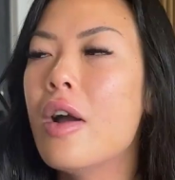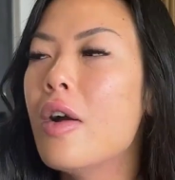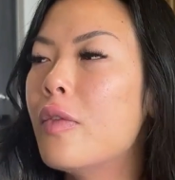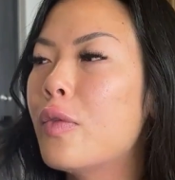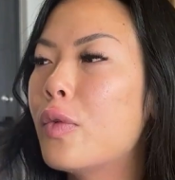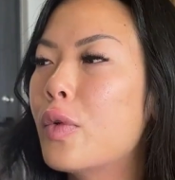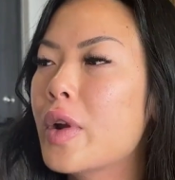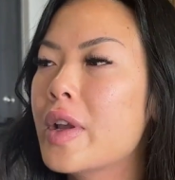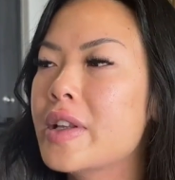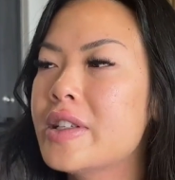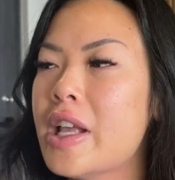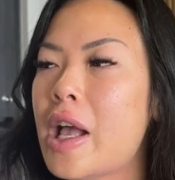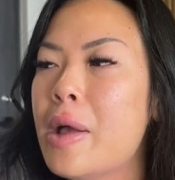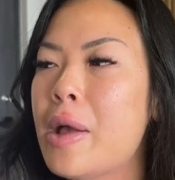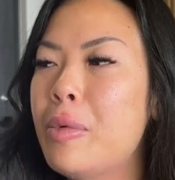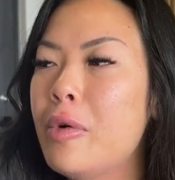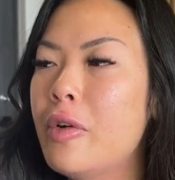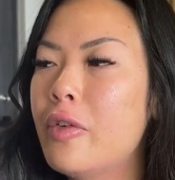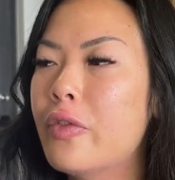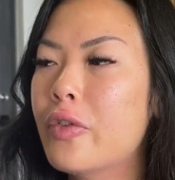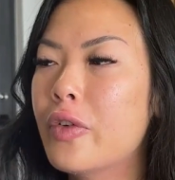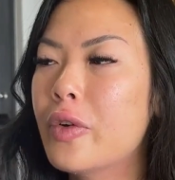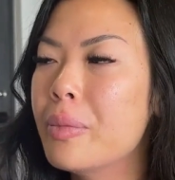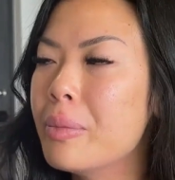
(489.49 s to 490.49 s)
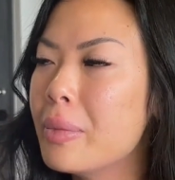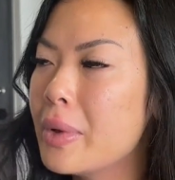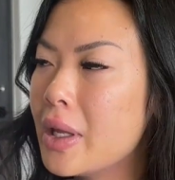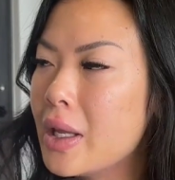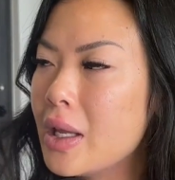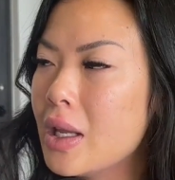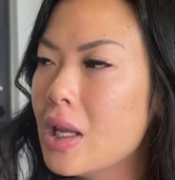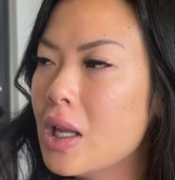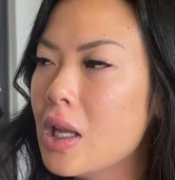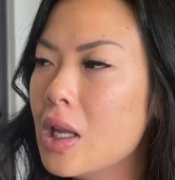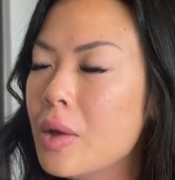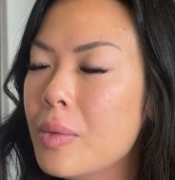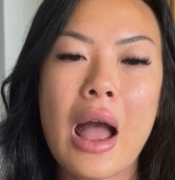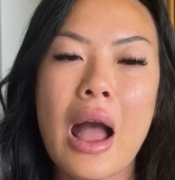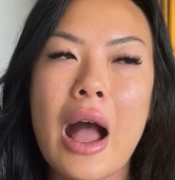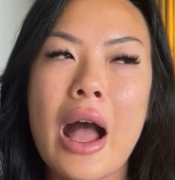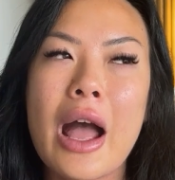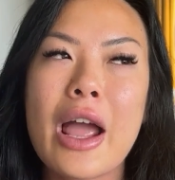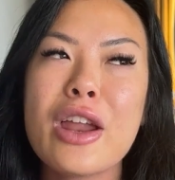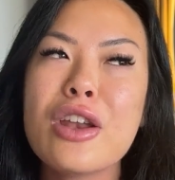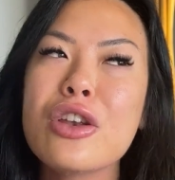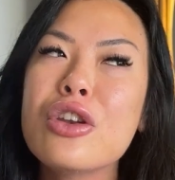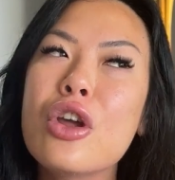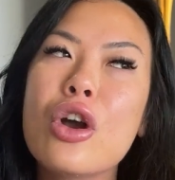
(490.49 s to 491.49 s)
For example, for me,
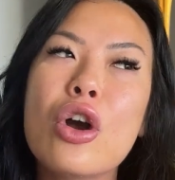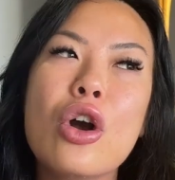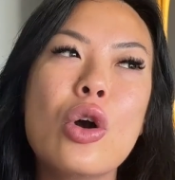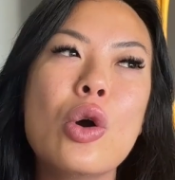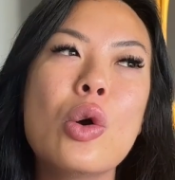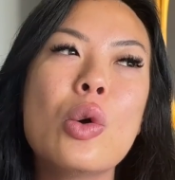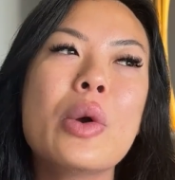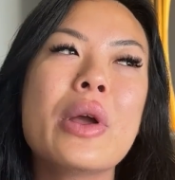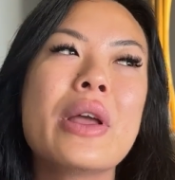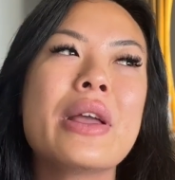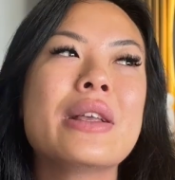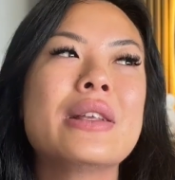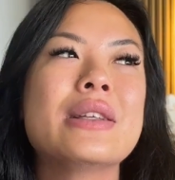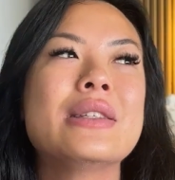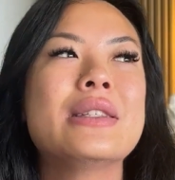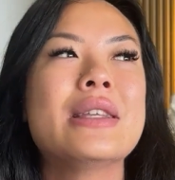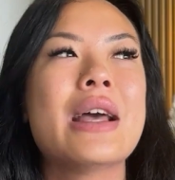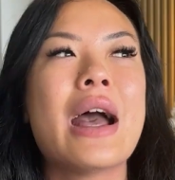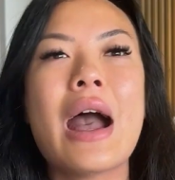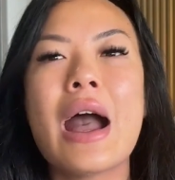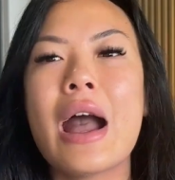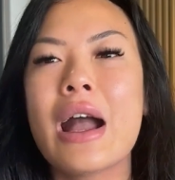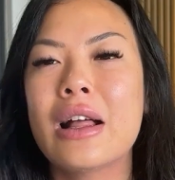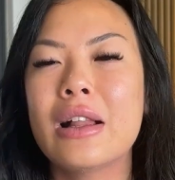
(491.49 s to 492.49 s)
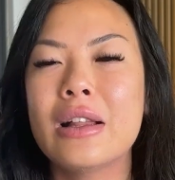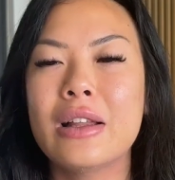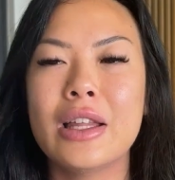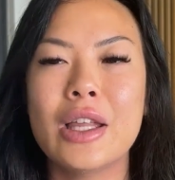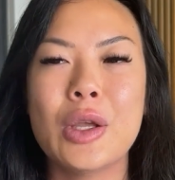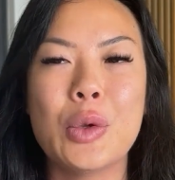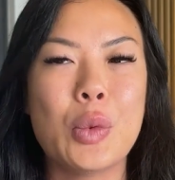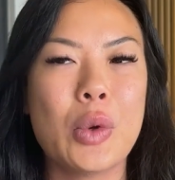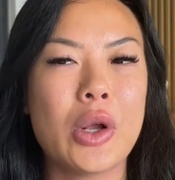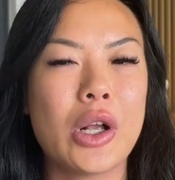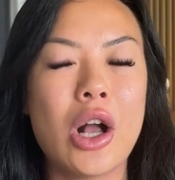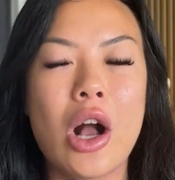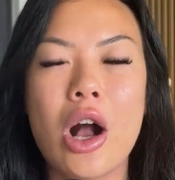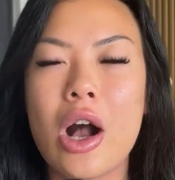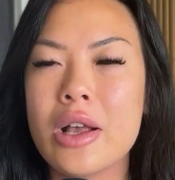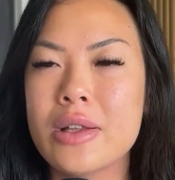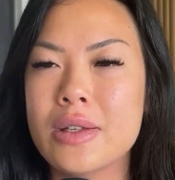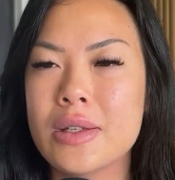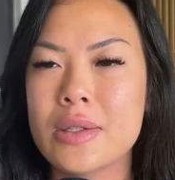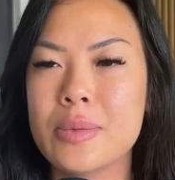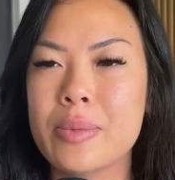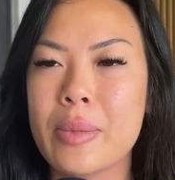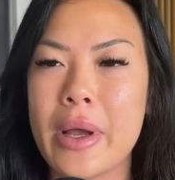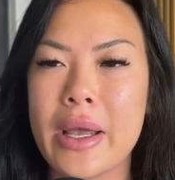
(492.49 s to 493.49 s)
I know exactly what
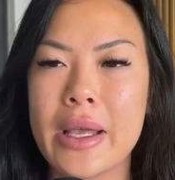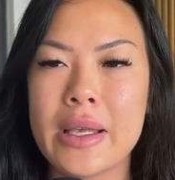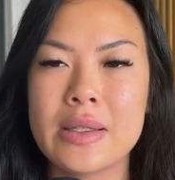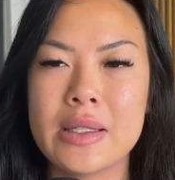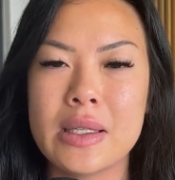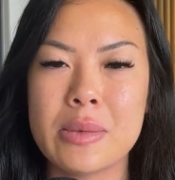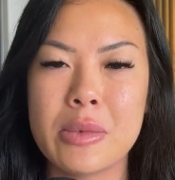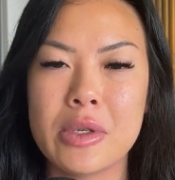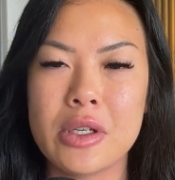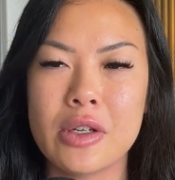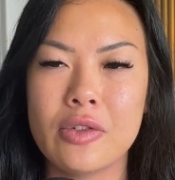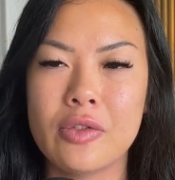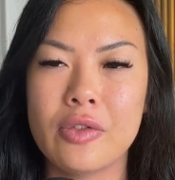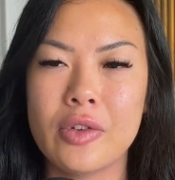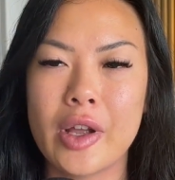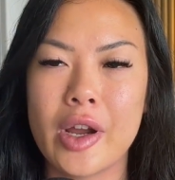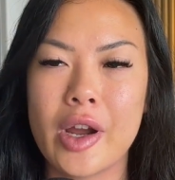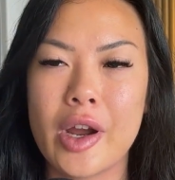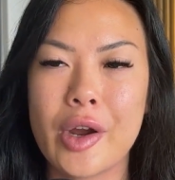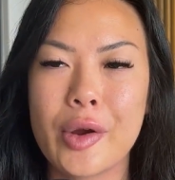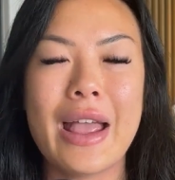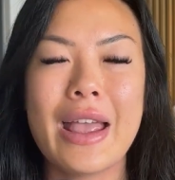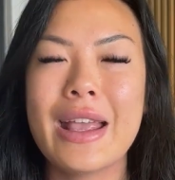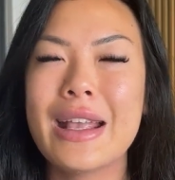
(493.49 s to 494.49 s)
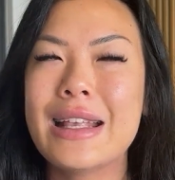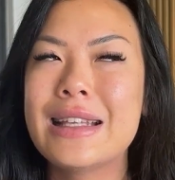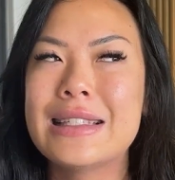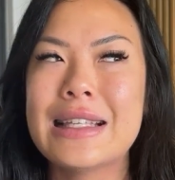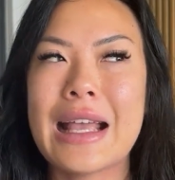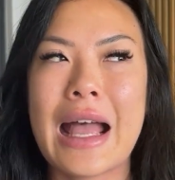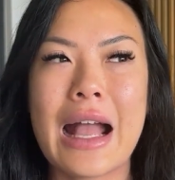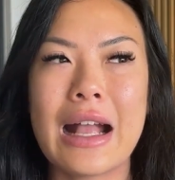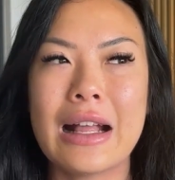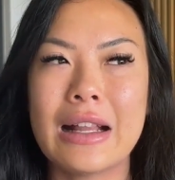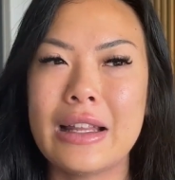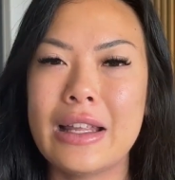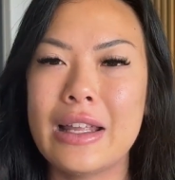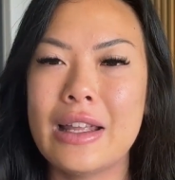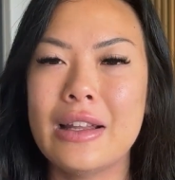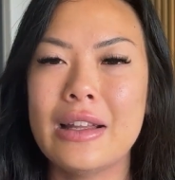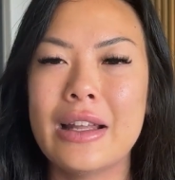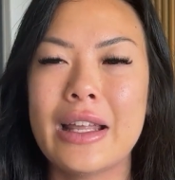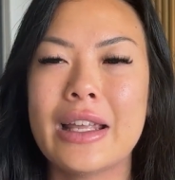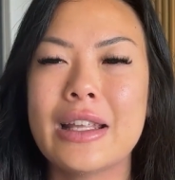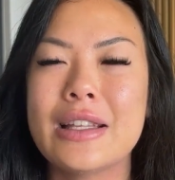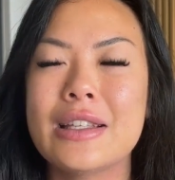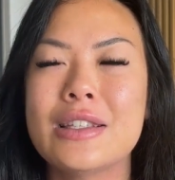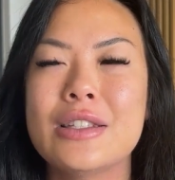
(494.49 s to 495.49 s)
causes my eczema to flare. Exactly,
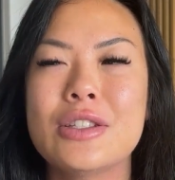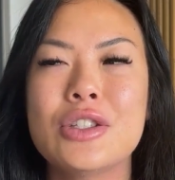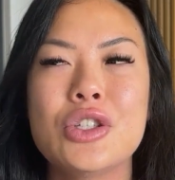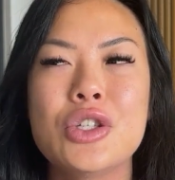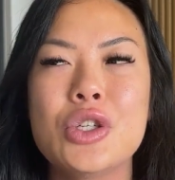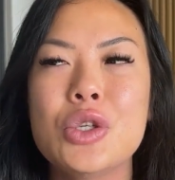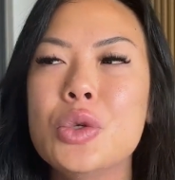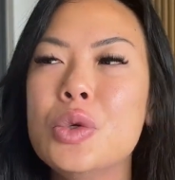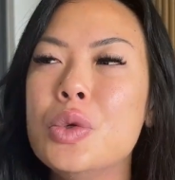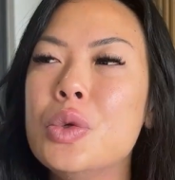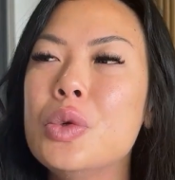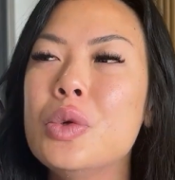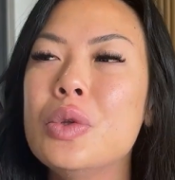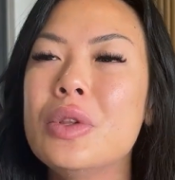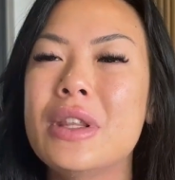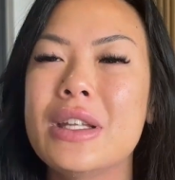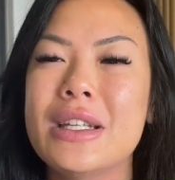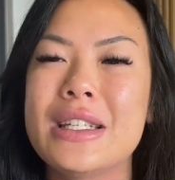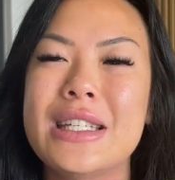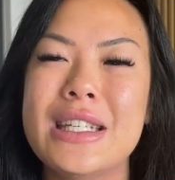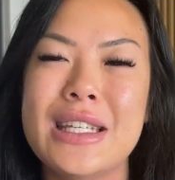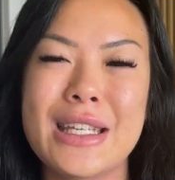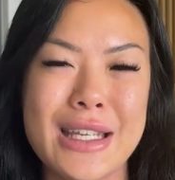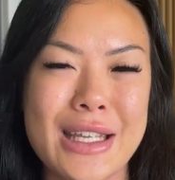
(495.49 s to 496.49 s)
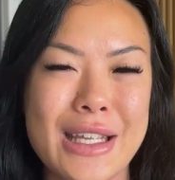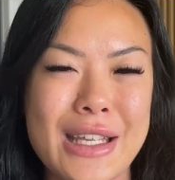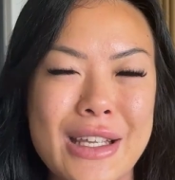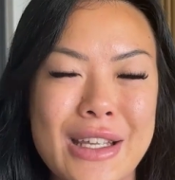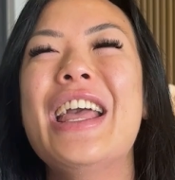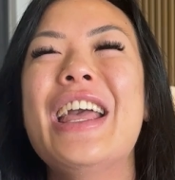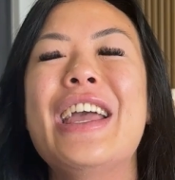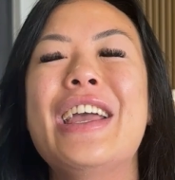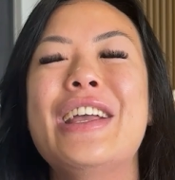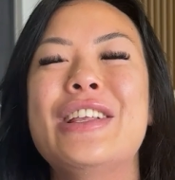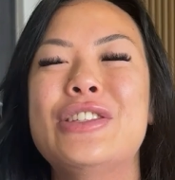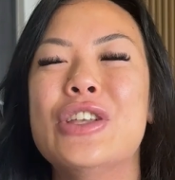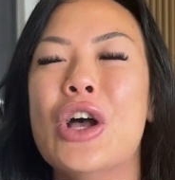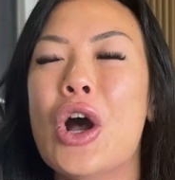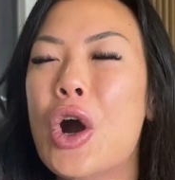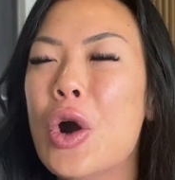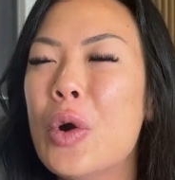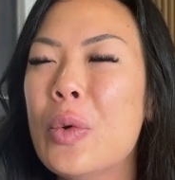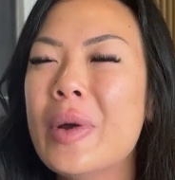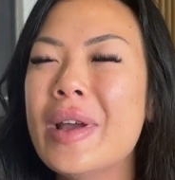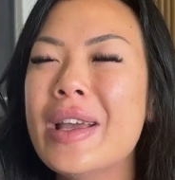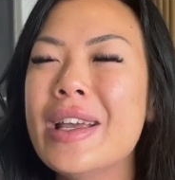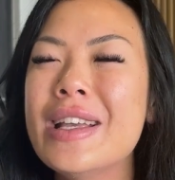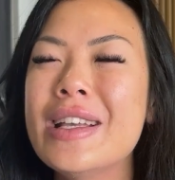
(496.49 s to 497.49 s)
like it's to the T. It's
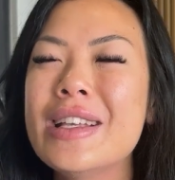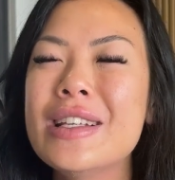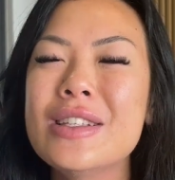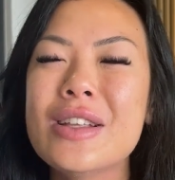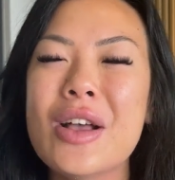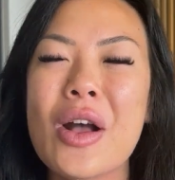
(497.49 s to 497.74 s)
always